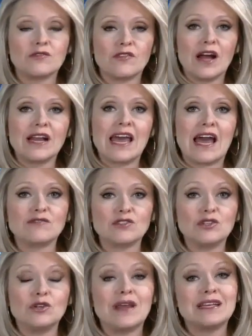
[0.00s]
for Friday
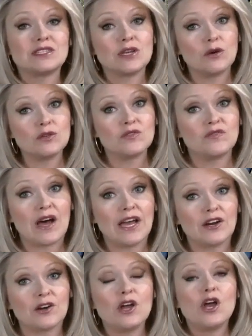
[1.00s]
afternoon as those
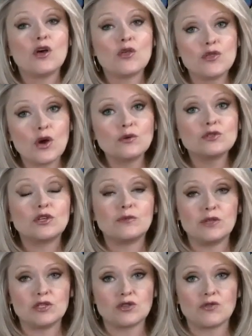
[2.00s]
fire, those could
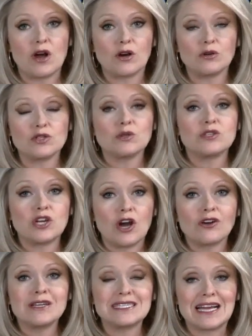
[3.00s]
be stronger. So the
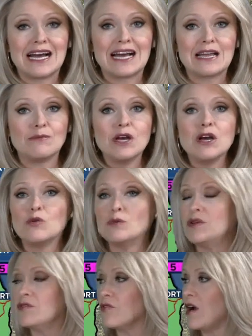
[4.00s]
target time would
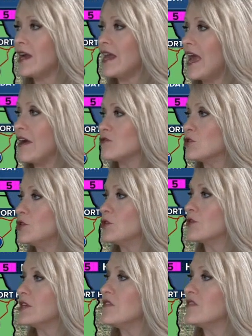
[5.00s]
be Friday afternoon
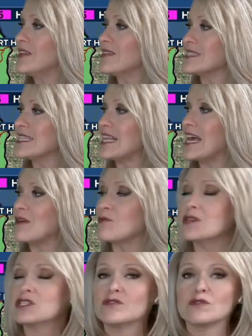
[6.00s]
or evening, the slight
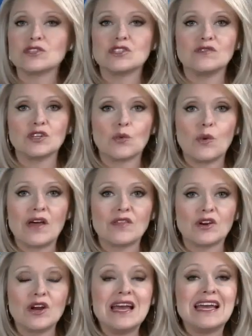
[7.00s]
risk for severe
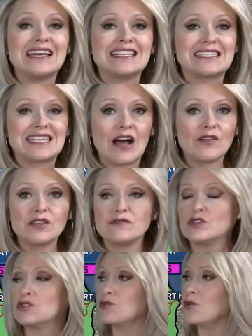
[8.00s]
weather is south of
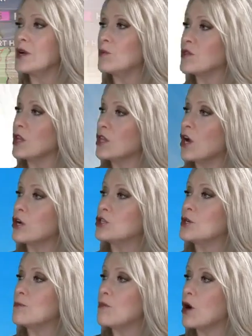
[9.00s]
Detroit with a
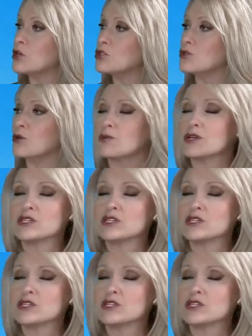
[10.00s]
large marginal